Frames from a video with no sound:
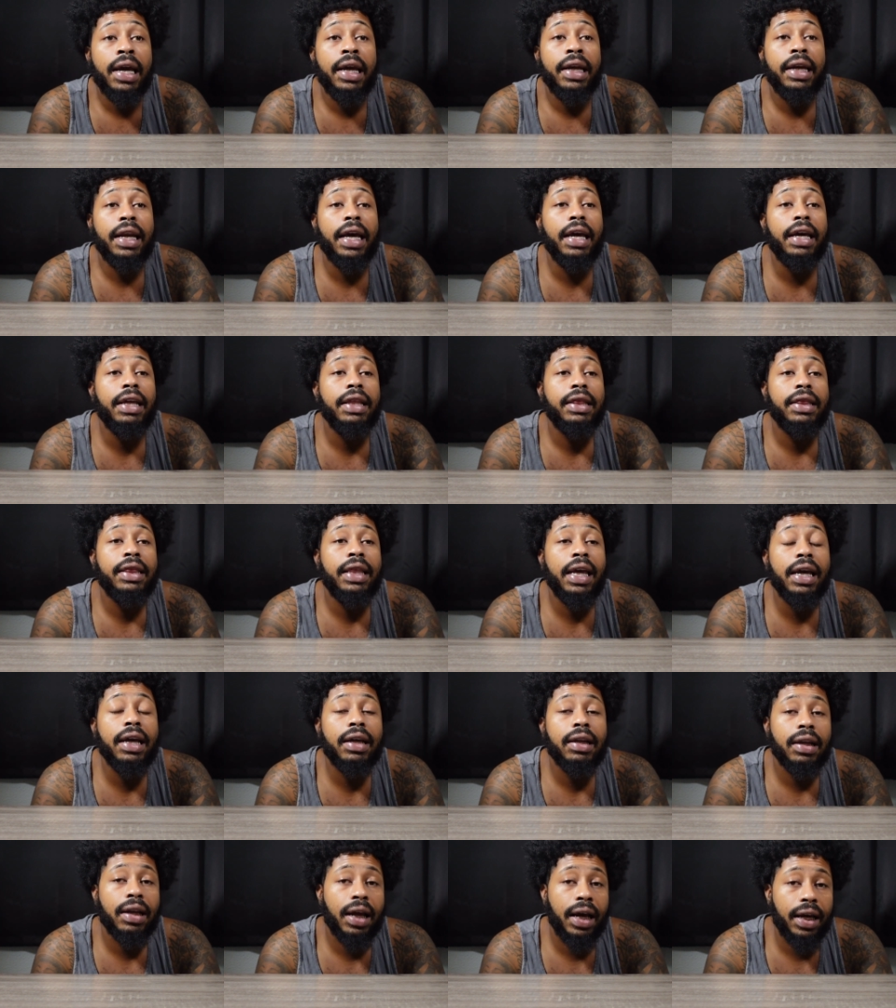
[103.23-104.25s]
they
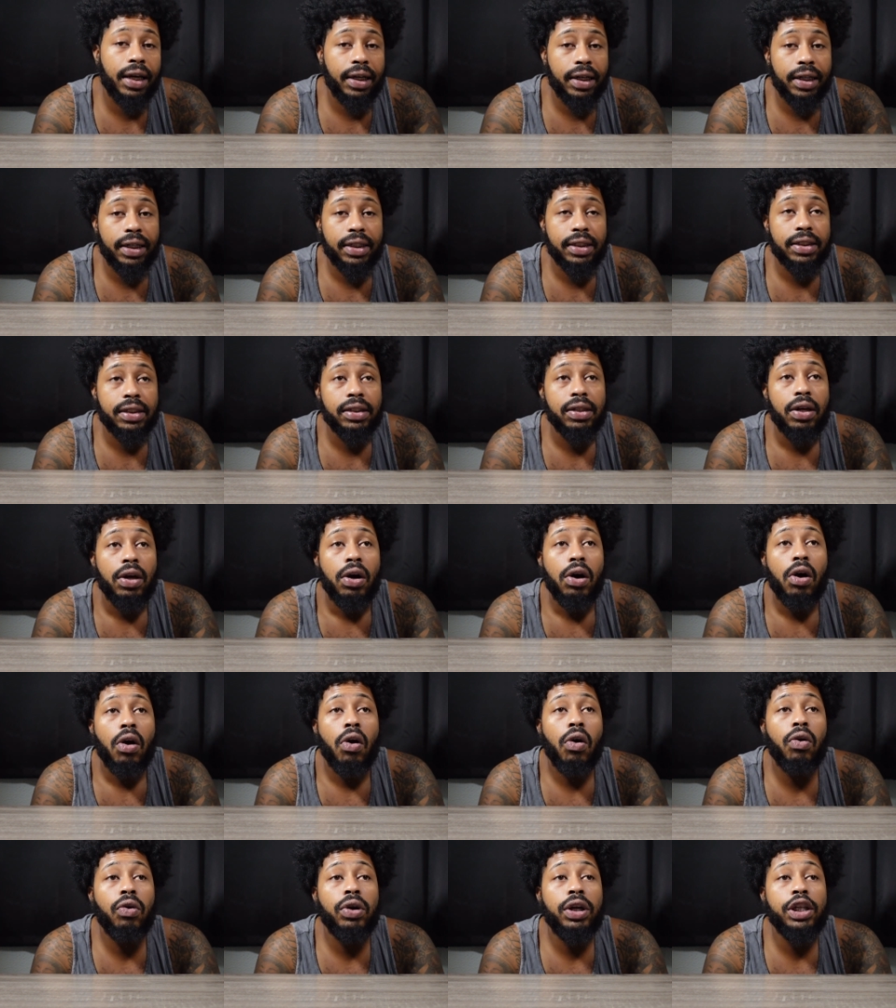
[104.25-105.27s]
think like this.
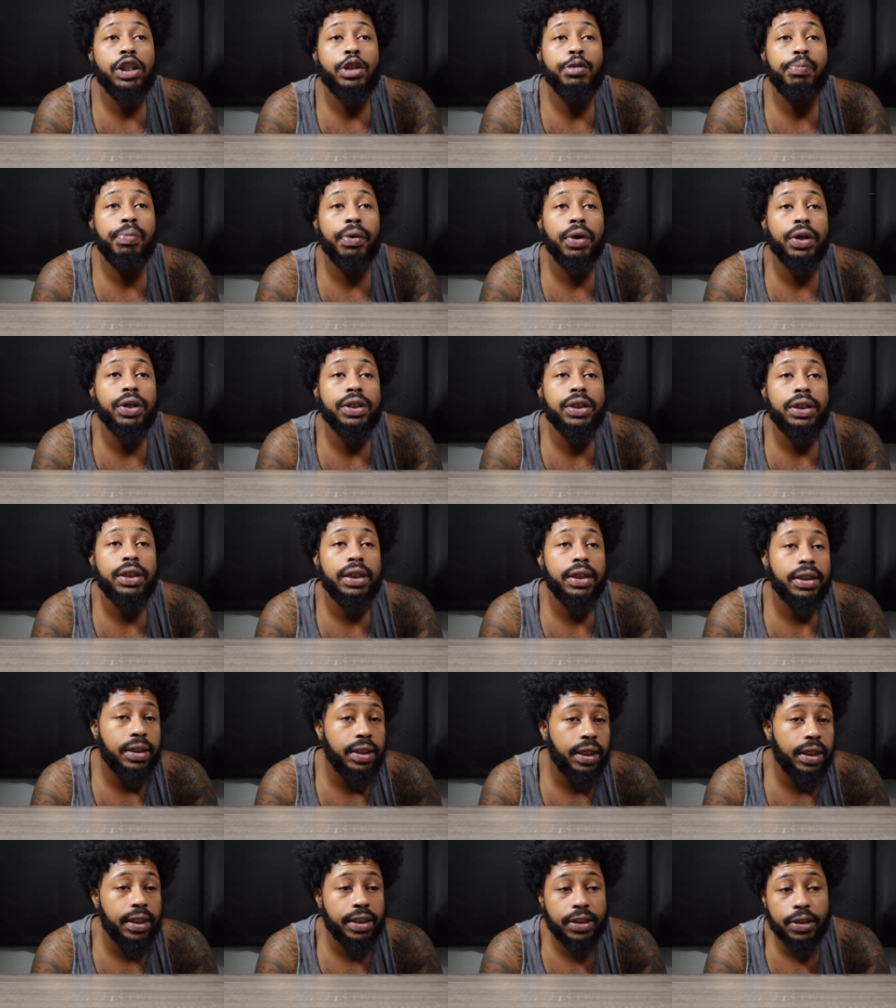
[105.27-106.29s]
Oh, this person
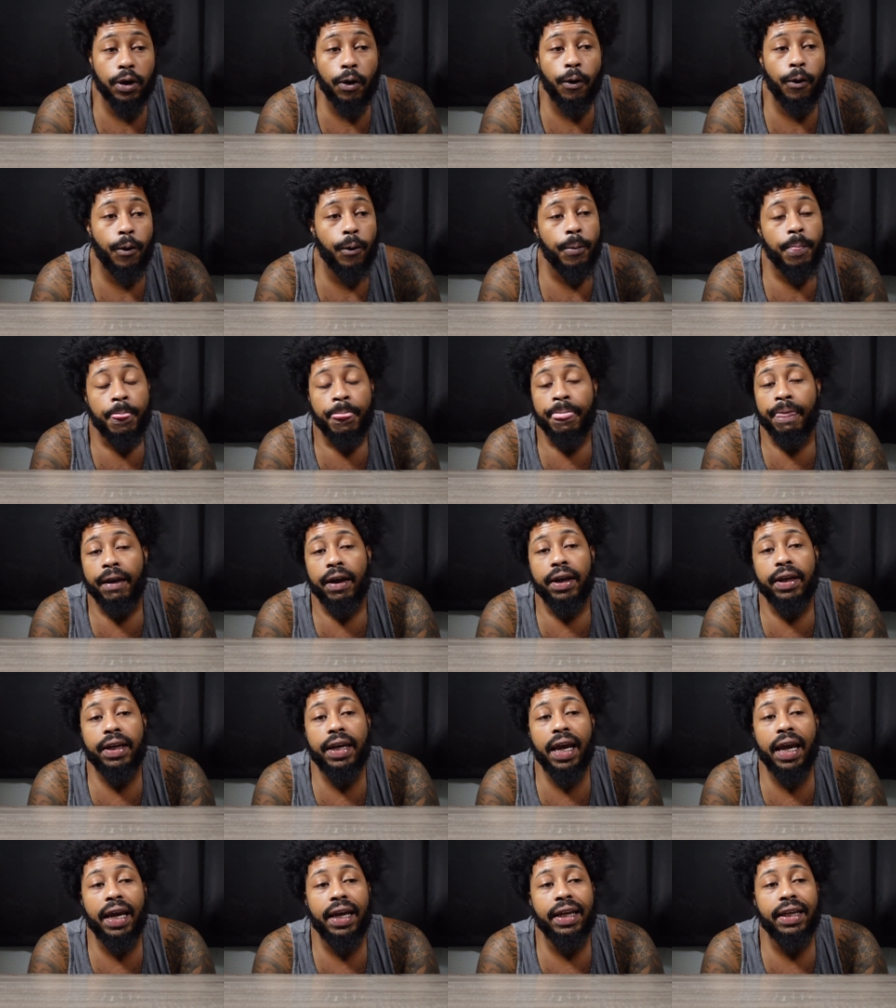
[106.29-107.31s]
is this. Oh,
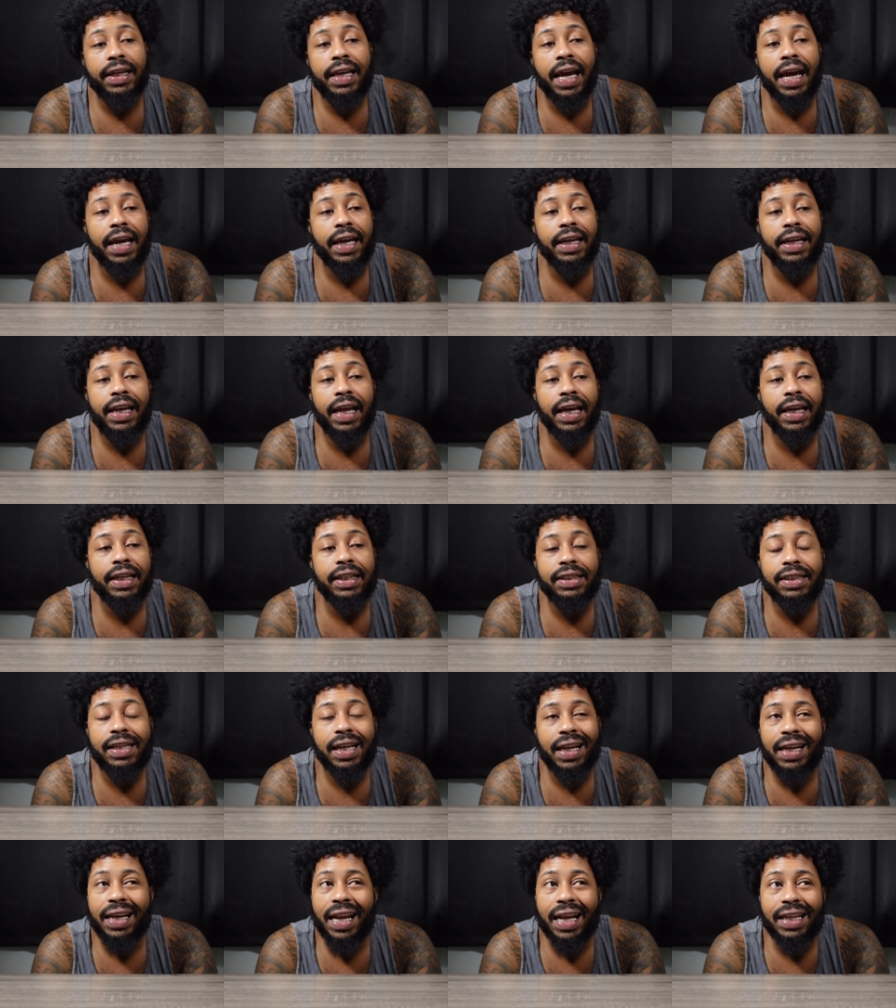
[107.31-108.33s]
they, they, they,
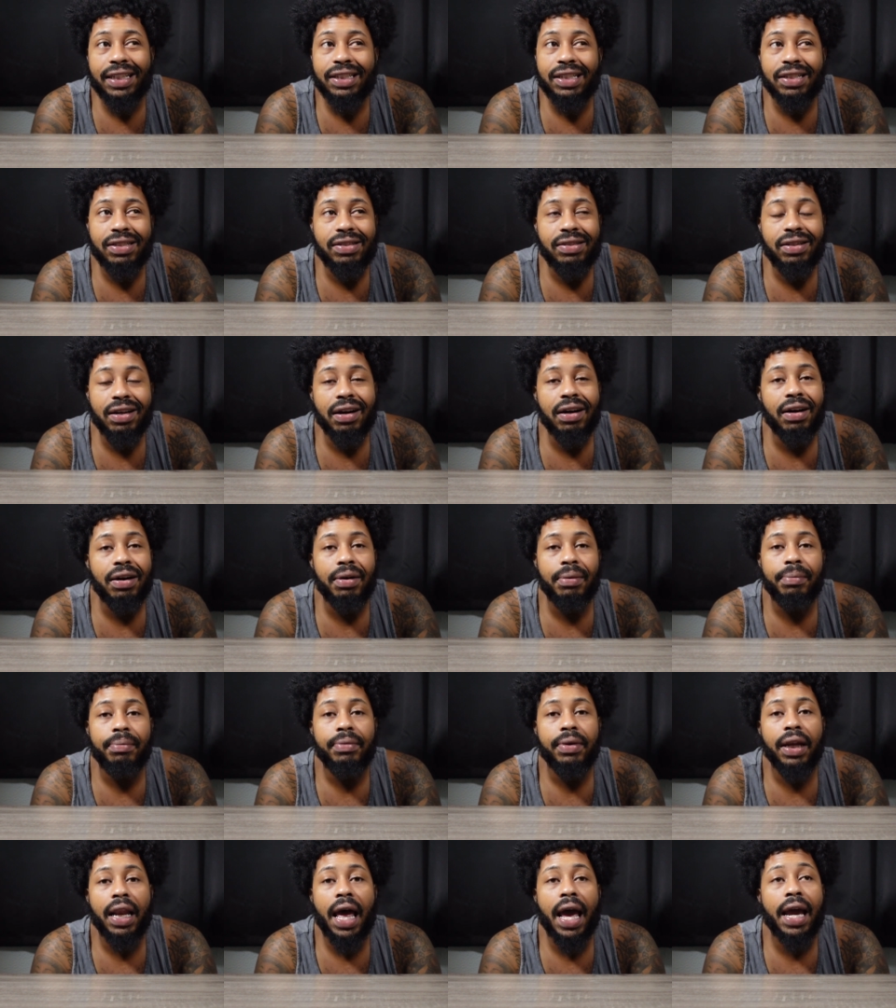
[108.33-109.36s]
they, they just
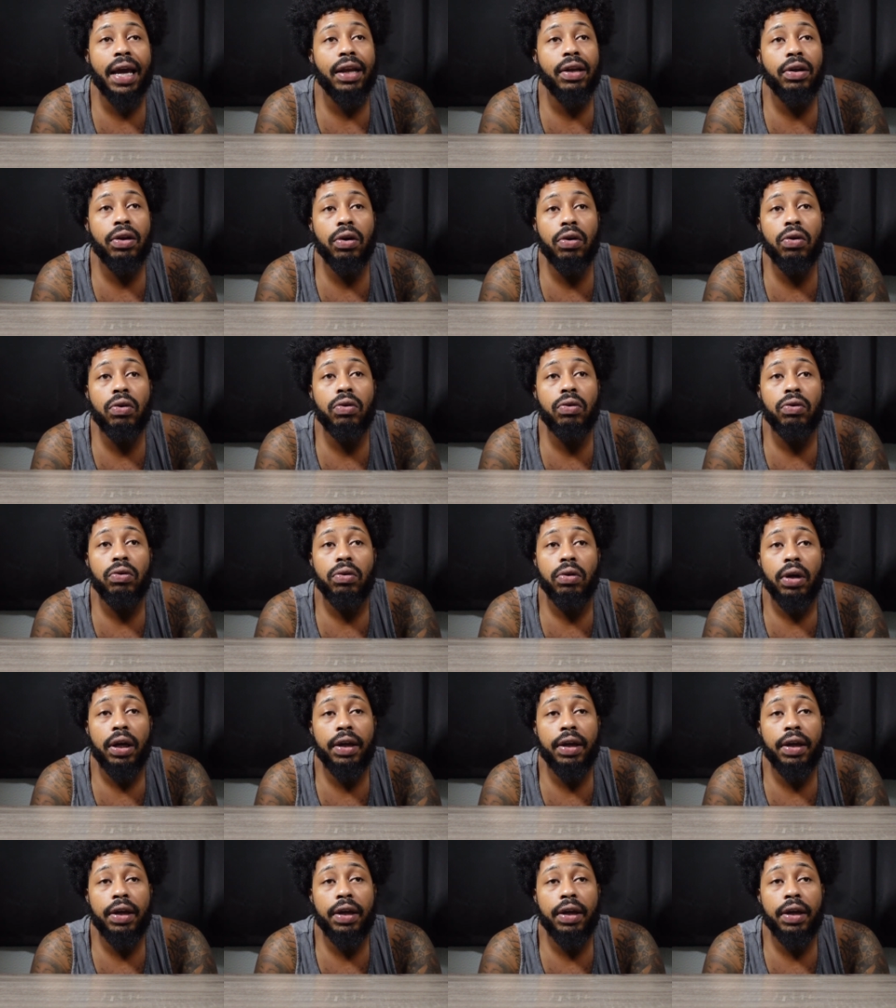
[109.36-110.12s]
dumb. Like, no.